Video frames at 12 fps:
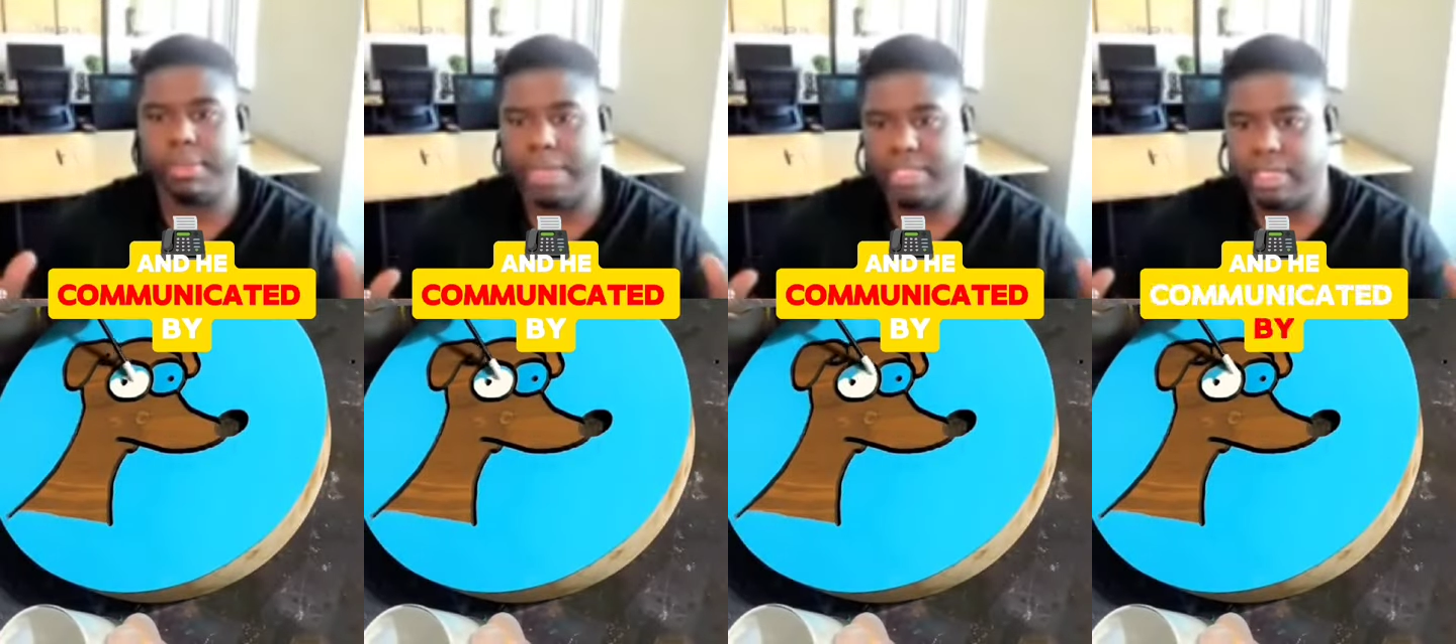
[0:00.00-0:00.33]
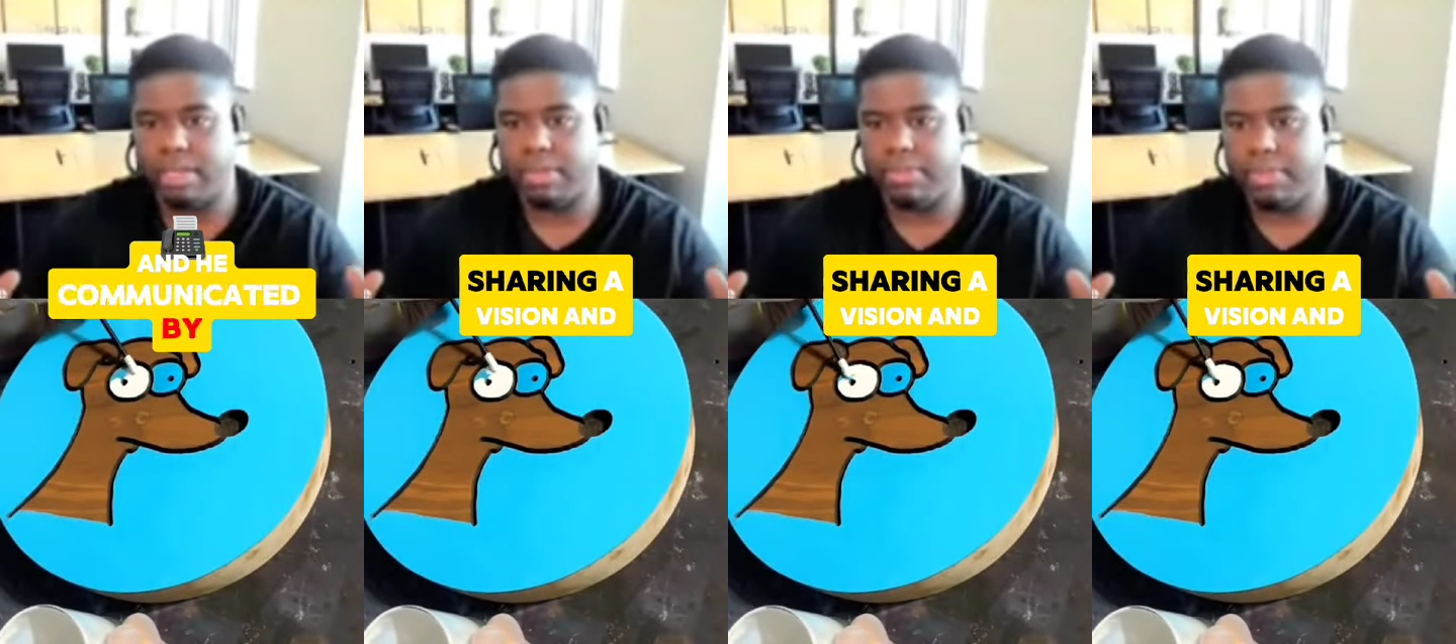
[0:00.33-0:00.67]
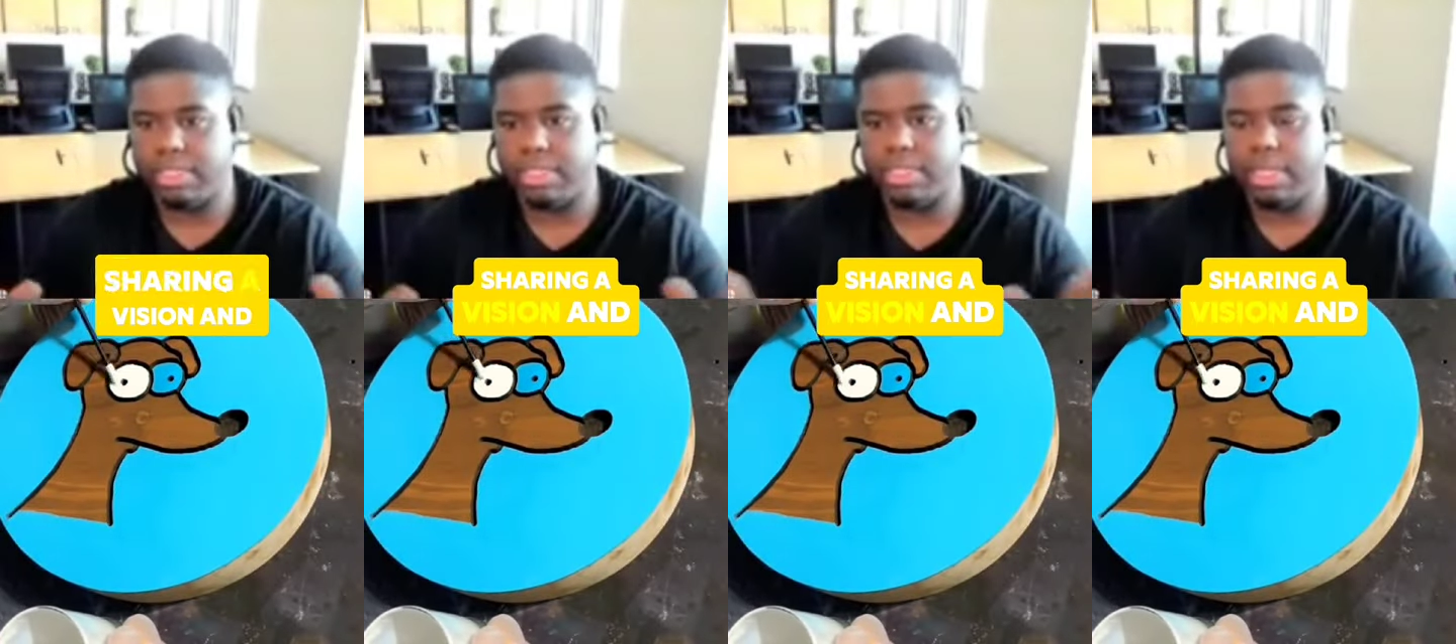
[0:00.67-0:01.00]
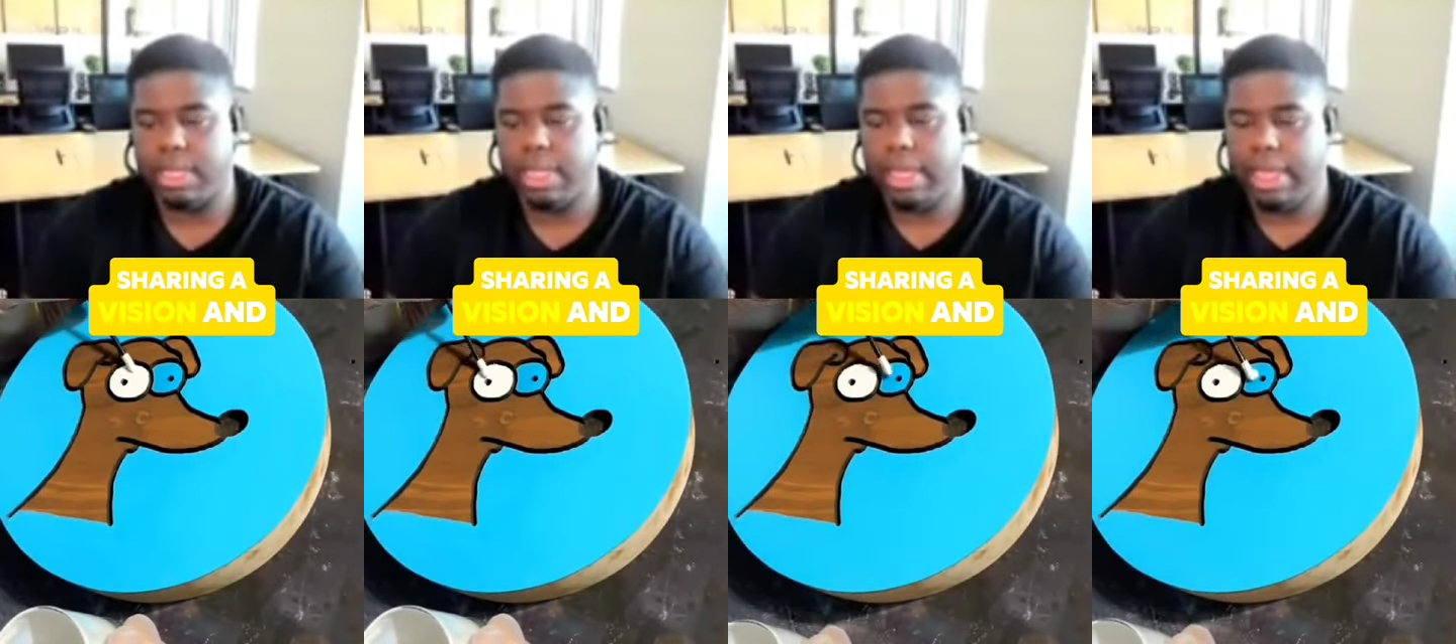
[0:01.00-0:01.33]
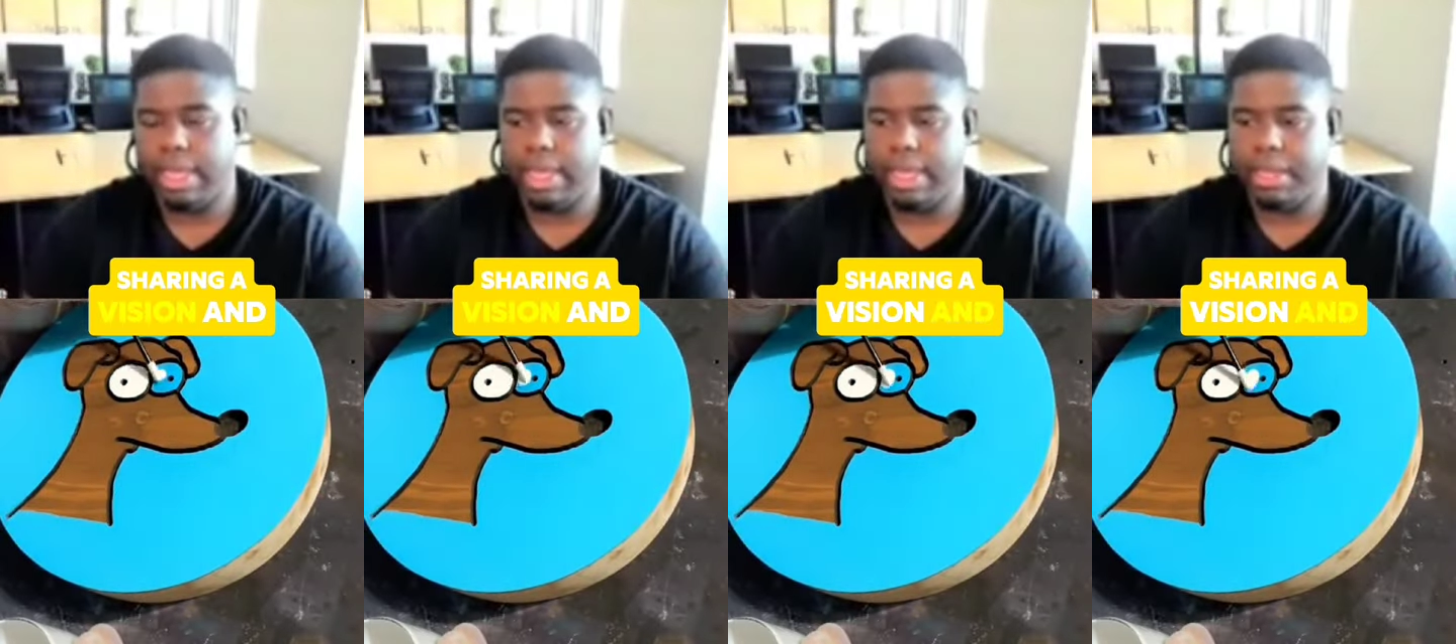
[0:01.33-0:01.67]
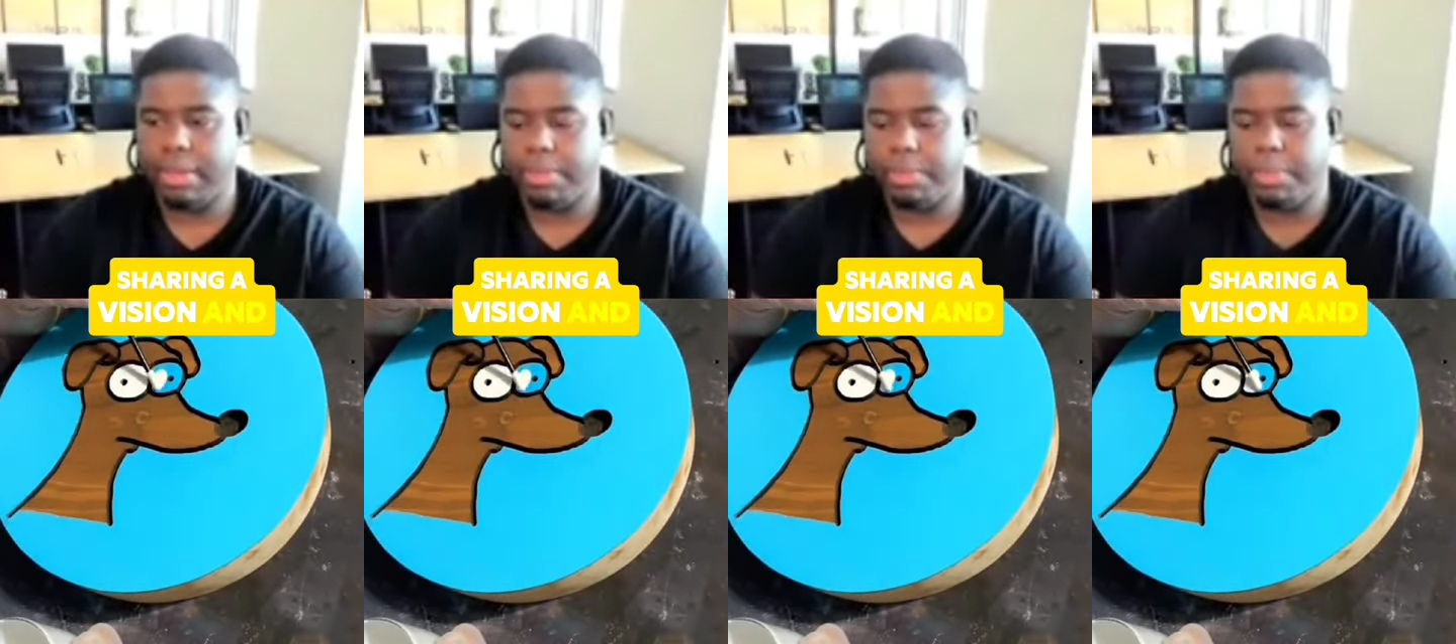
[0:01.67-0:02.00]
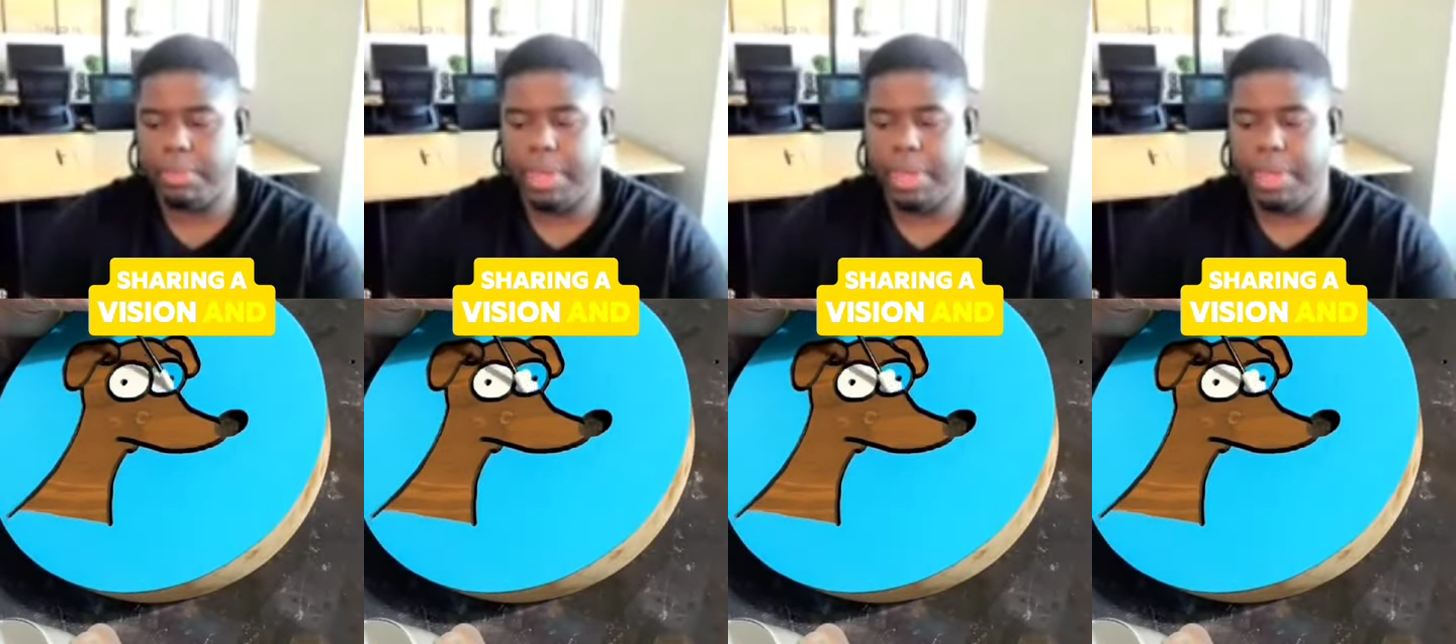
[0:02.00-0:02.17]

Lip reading: by sharing a vision. And